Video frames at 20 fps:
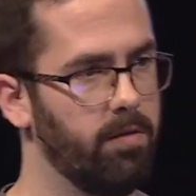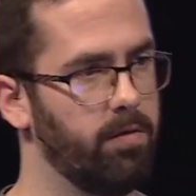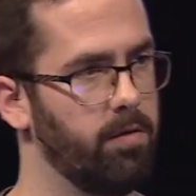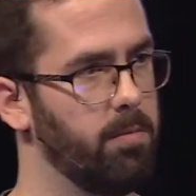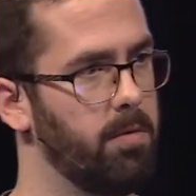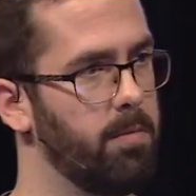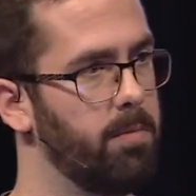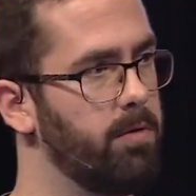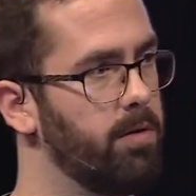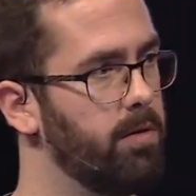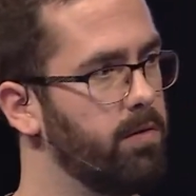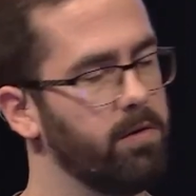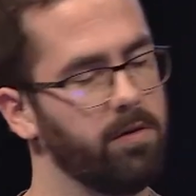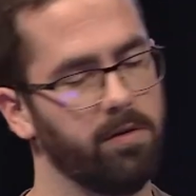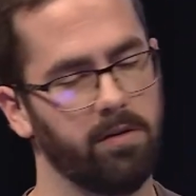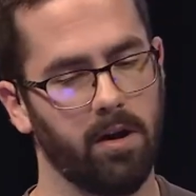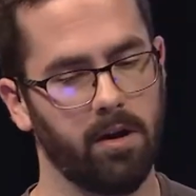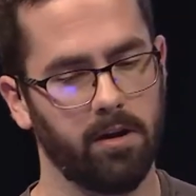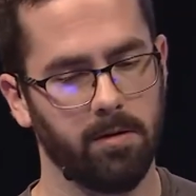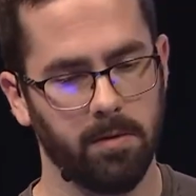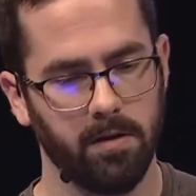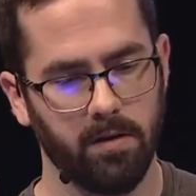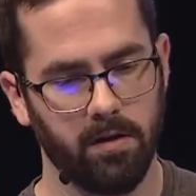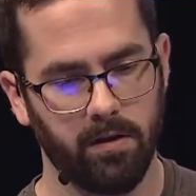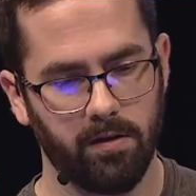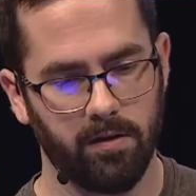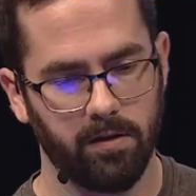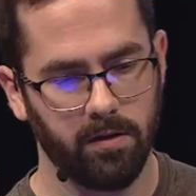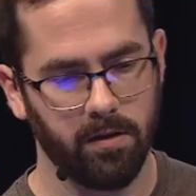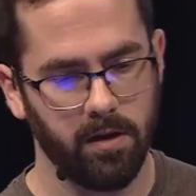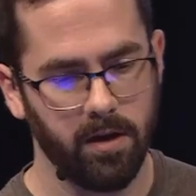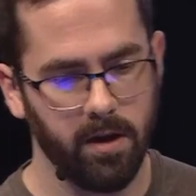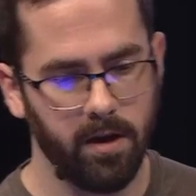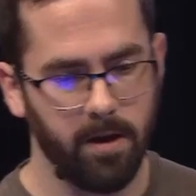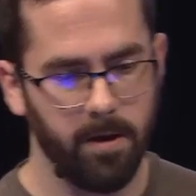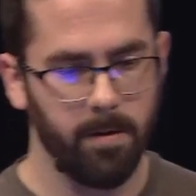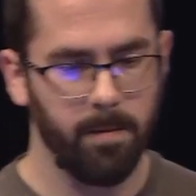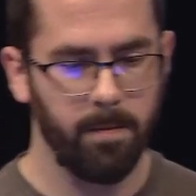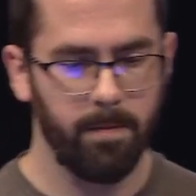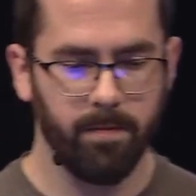from the previous documentation.
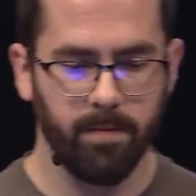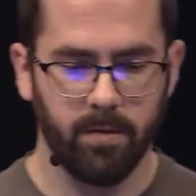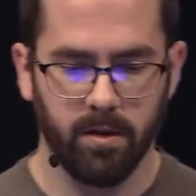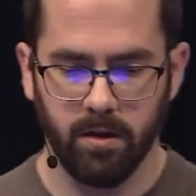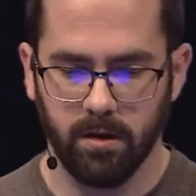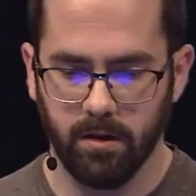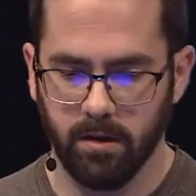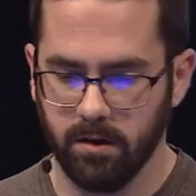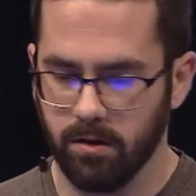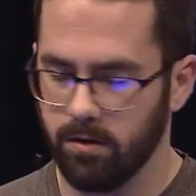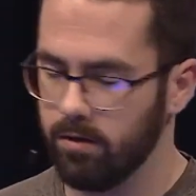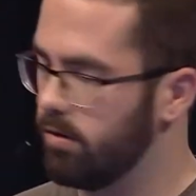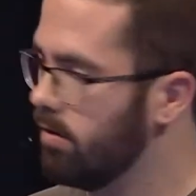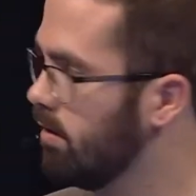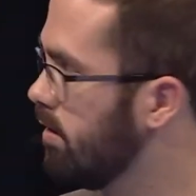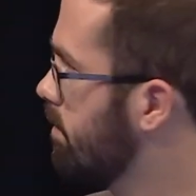So sort